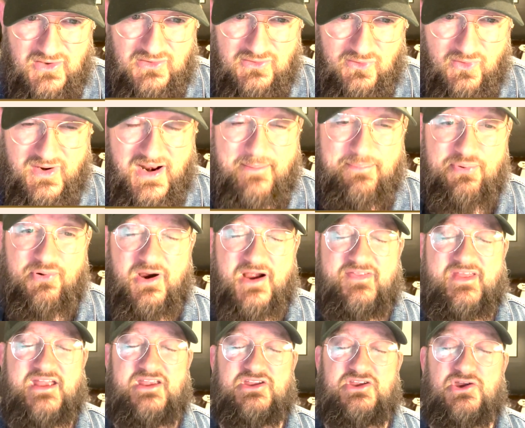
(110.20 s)
Lord, I pray
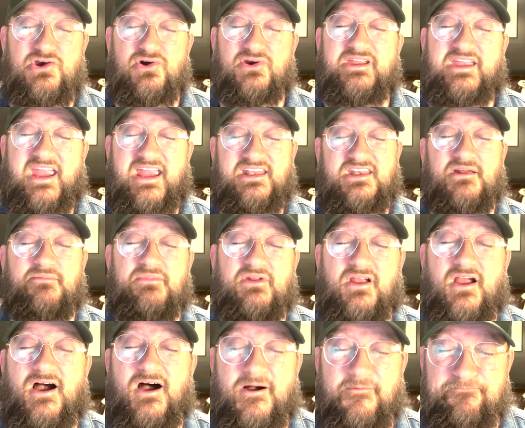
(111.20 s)
that your kingdom
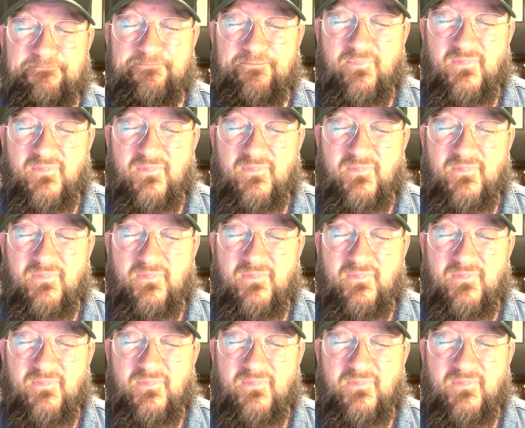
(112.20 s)
come